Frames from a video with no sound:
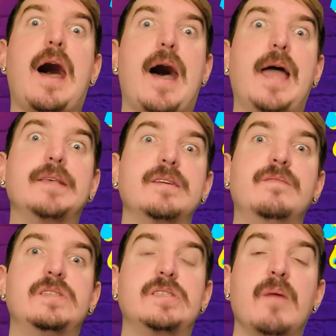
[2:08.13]
eyes
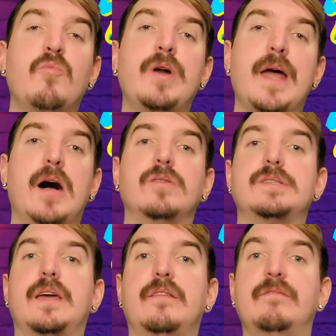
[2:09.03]
of someone
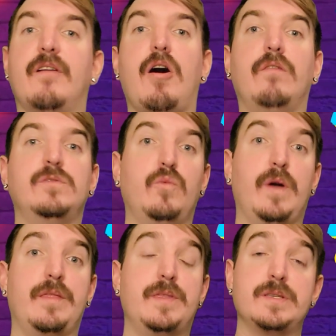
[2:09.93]
else involved
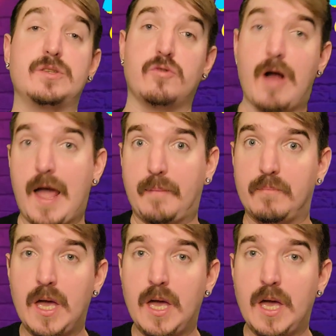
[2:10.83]
with this crime.